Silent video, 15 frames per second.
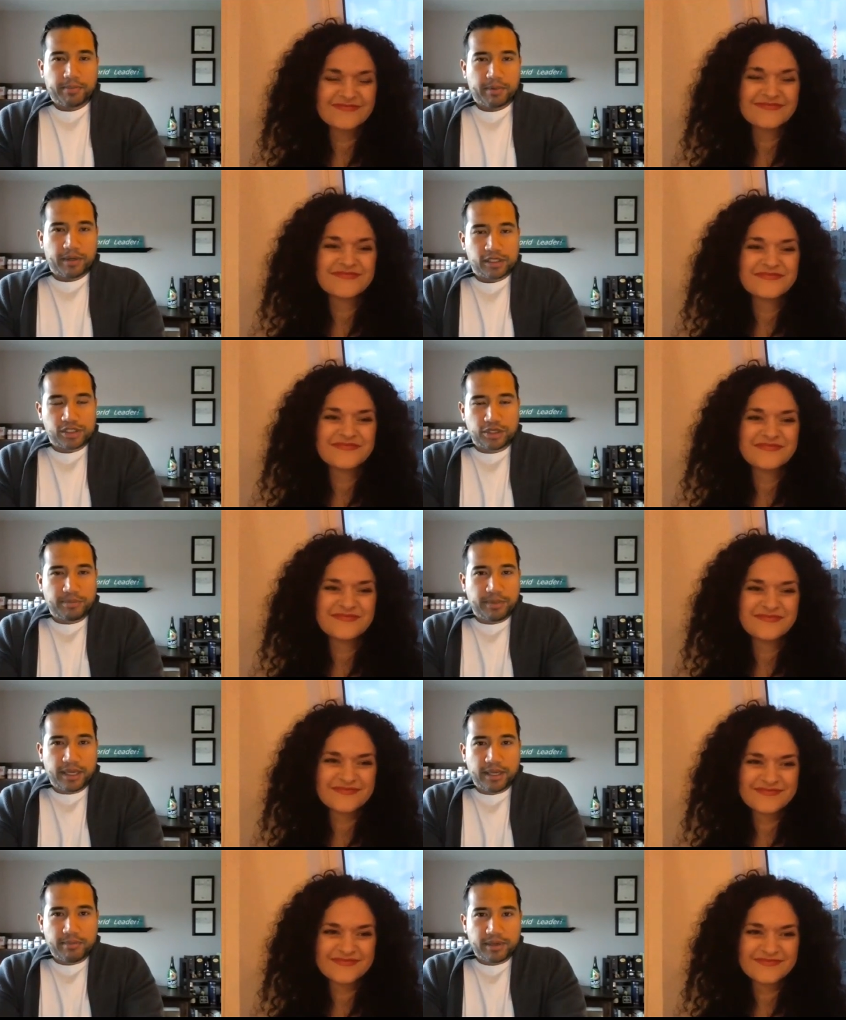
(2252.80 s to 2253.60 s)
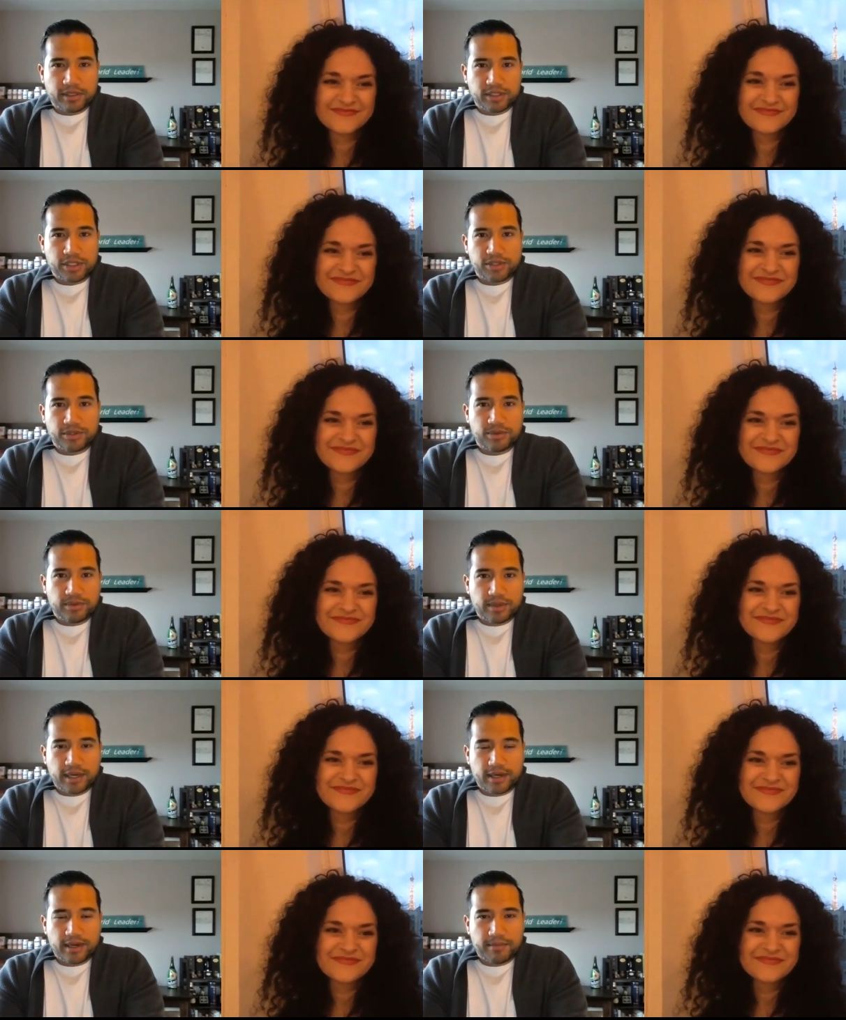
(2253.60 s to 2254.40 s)
Speaker 1: pleasure to be able to
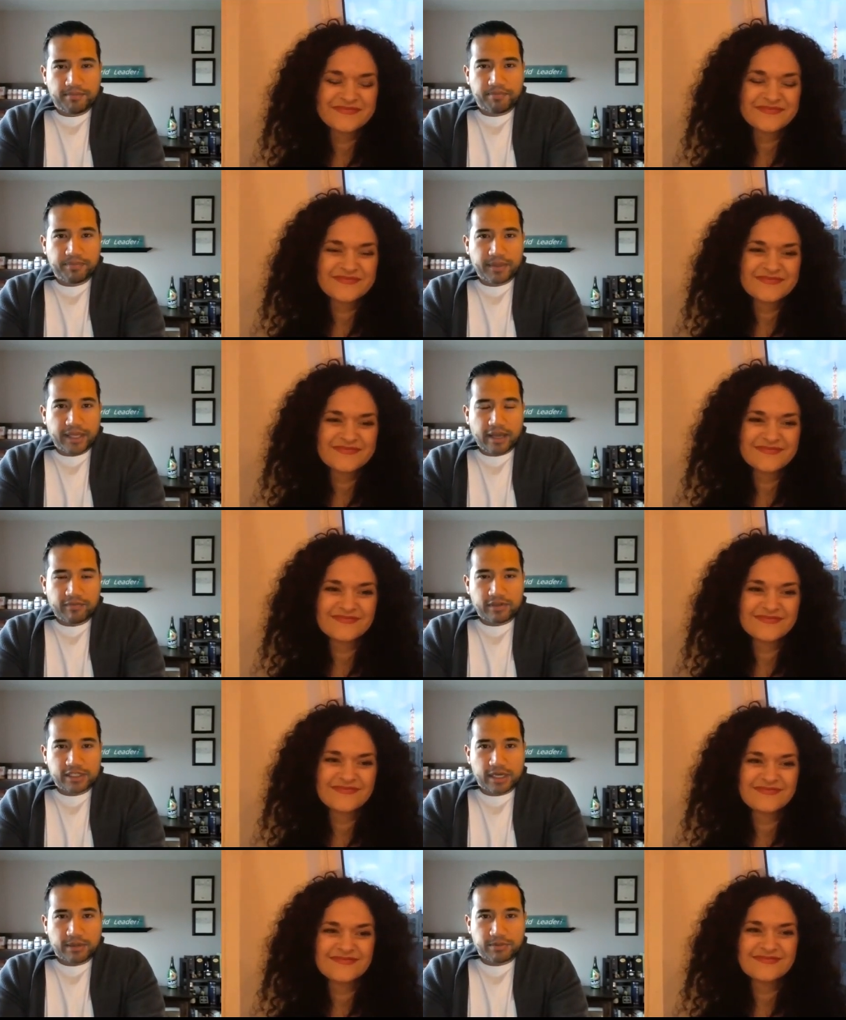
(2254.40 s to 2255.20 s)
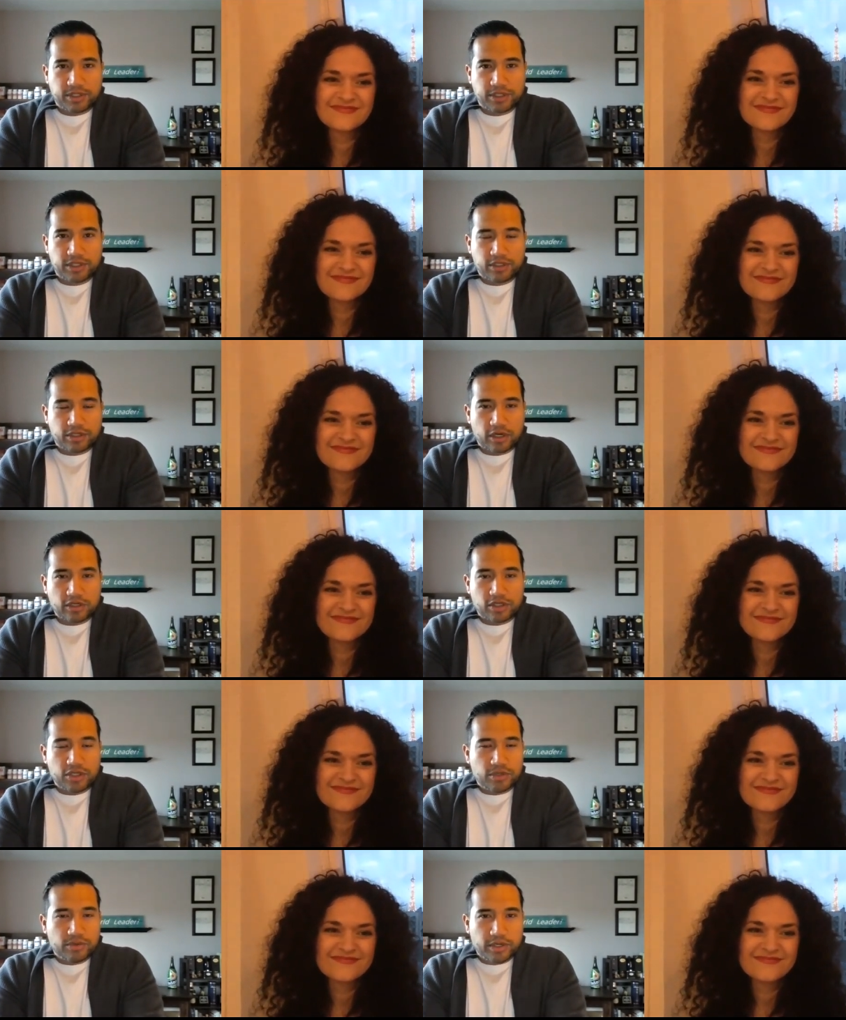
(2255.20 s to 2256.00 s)
um, have this opportunity
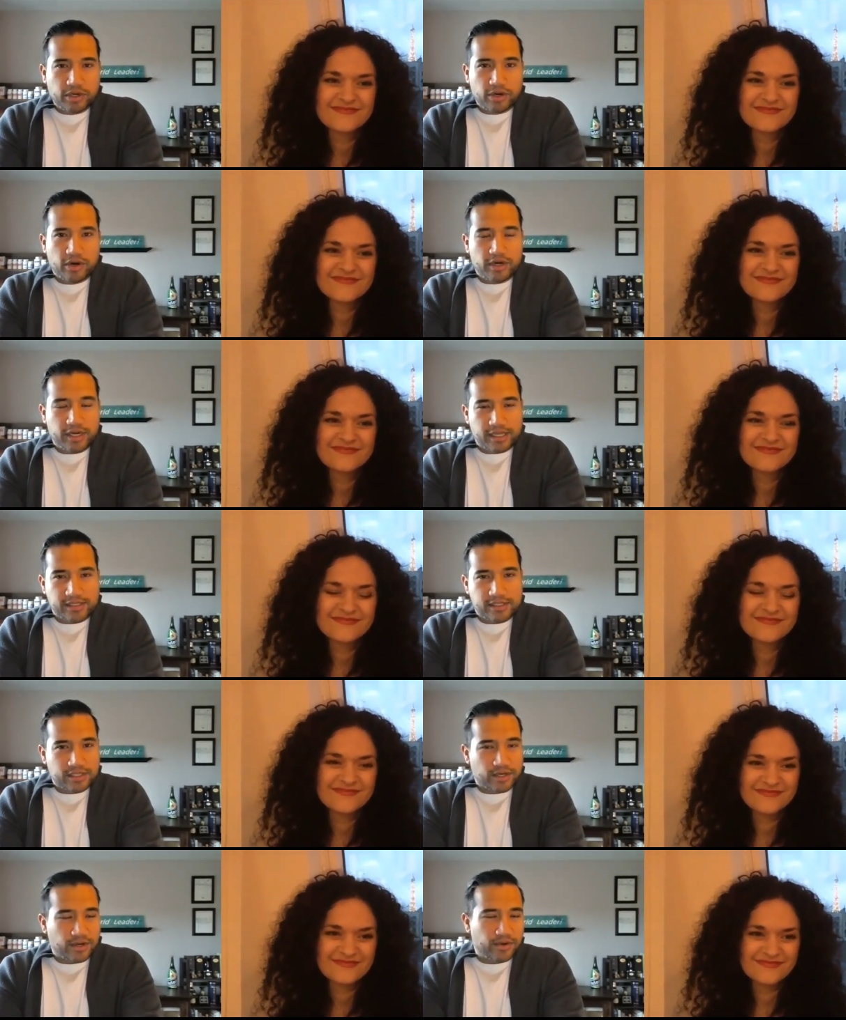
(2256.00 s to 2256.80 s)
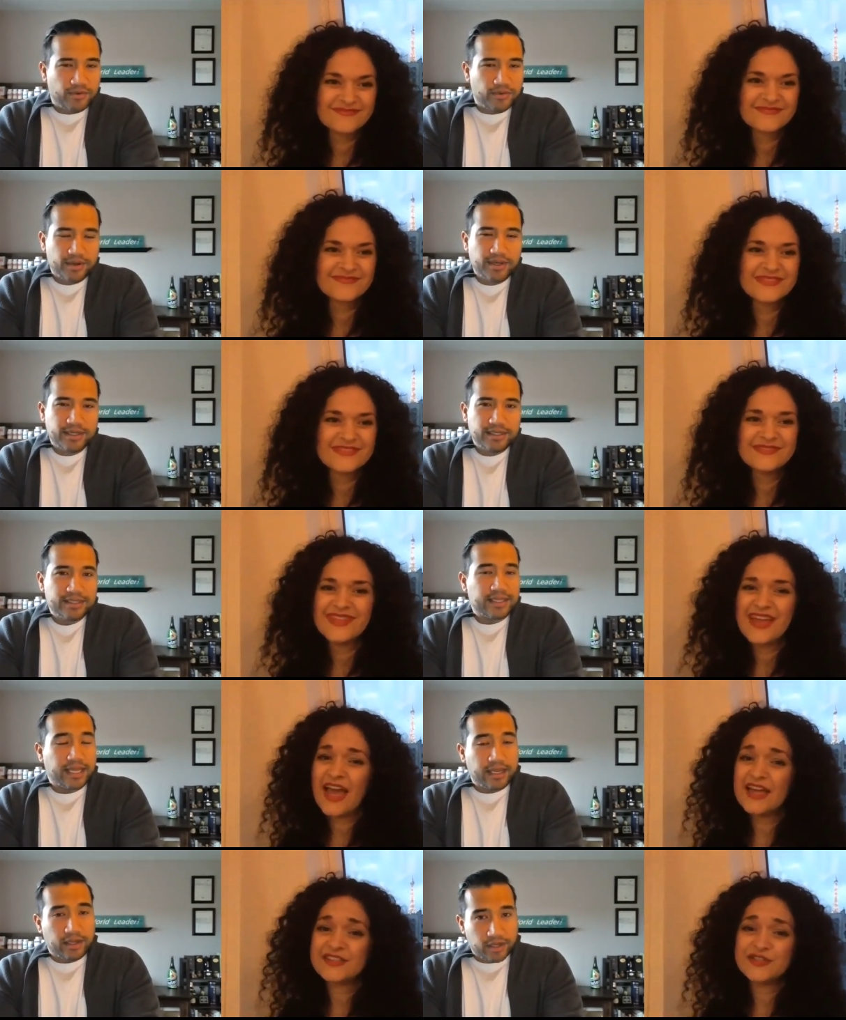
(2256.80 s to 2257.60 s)
to you and your audience. So
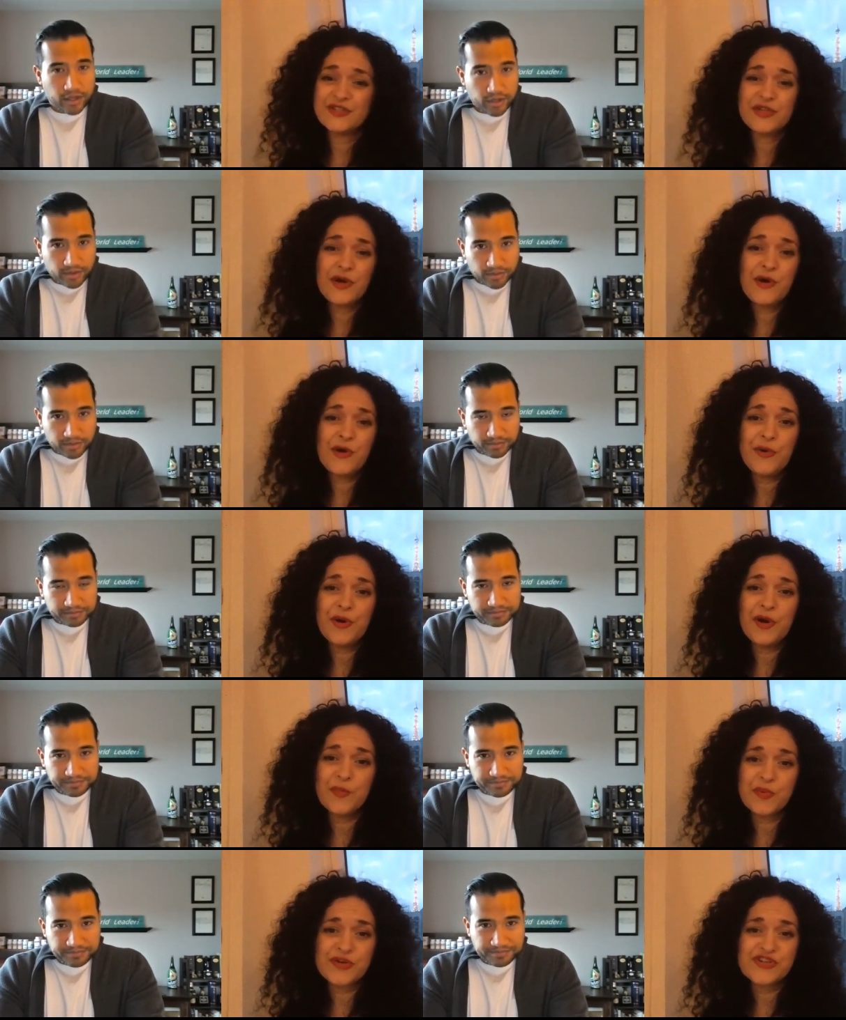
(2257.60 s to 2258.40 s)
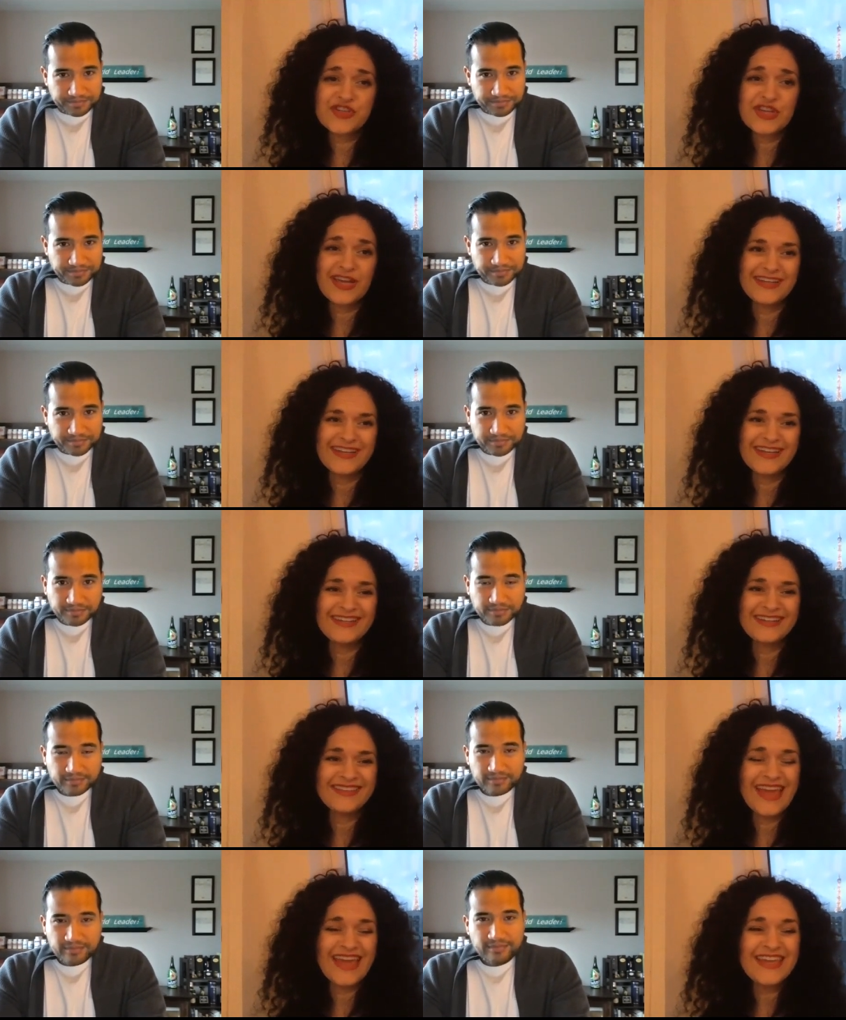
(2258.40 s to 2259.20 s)
Speaker 2: I so appreciate
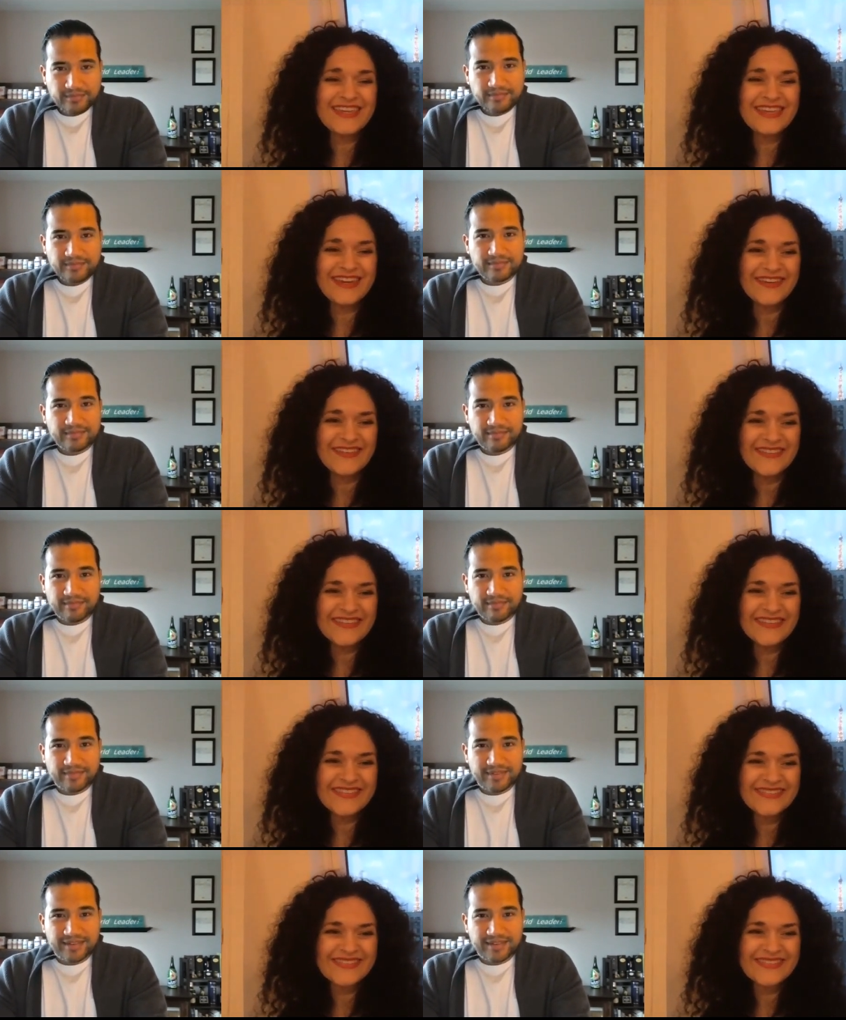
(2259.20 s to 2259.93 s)
it. Thank you.